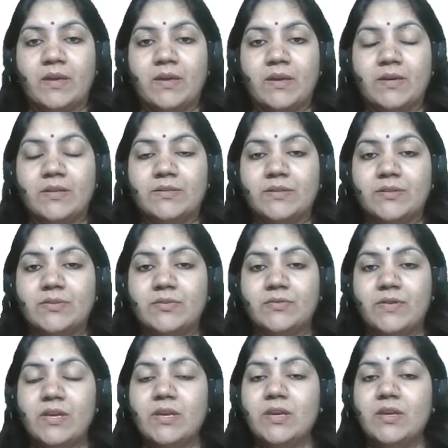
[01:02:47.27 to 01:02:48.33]
It's a
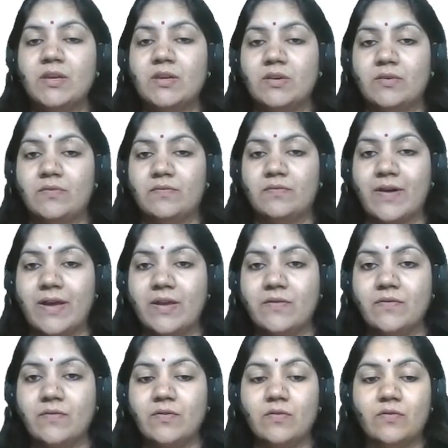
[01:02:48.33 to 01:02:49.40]
3,
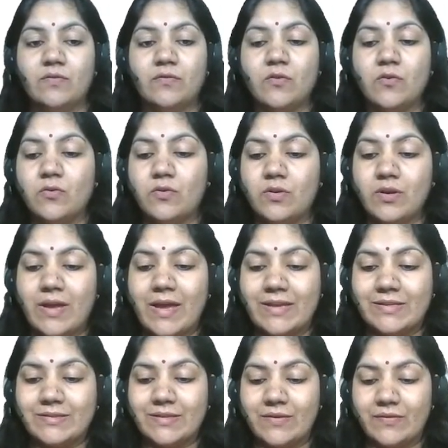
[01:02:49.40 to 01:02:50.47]
5, 4
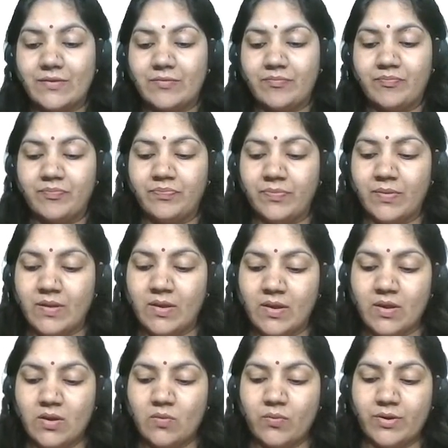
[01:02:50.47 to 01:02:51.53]
and 7.
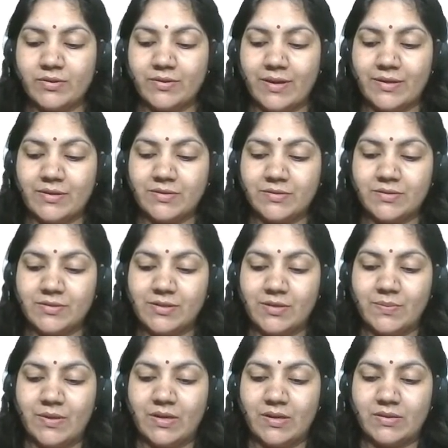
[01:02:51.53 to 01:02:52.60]
What is the right answer? Tell
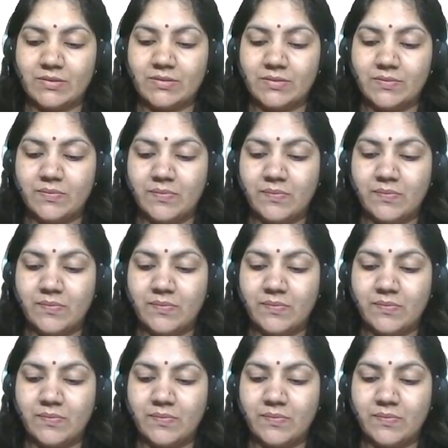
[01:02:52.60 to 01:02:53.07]
me, class.